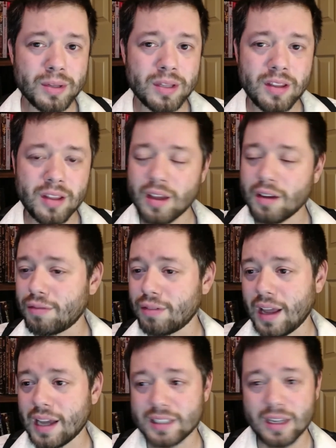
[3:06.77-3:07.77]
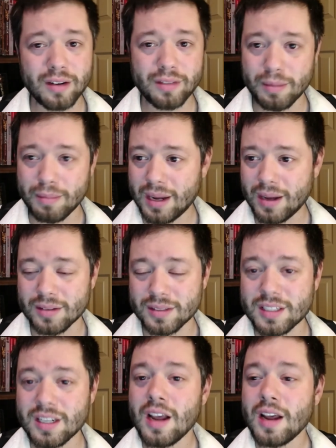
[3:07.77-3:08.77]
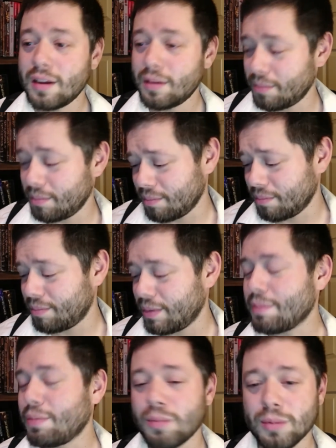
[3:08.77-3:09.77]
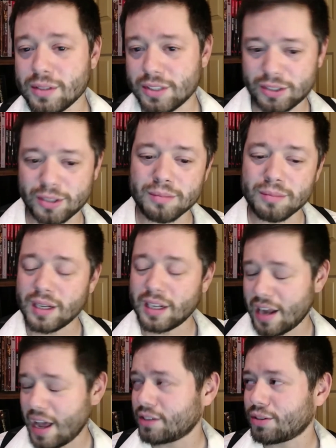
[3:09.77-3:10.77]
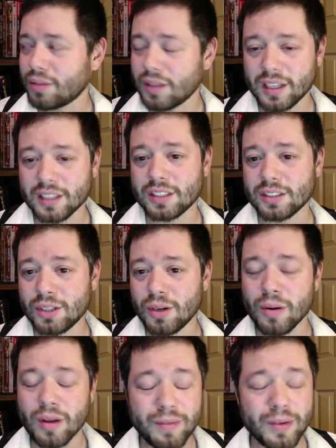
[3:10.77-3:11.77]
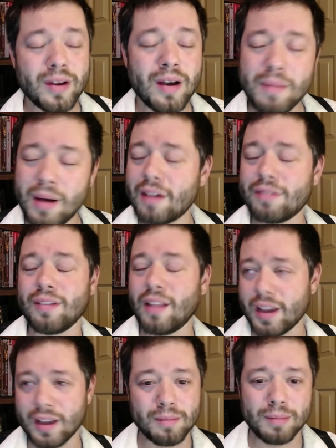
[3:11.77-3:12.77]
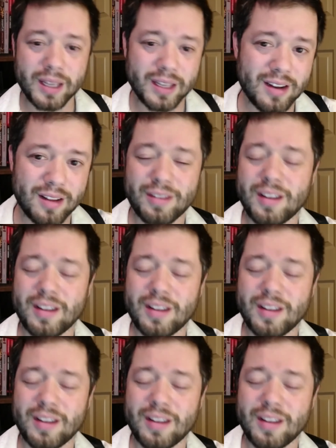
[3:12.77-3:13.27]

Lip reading: thing flies out of your mouths. People will assume naturally it's a joke if you come off likably enough.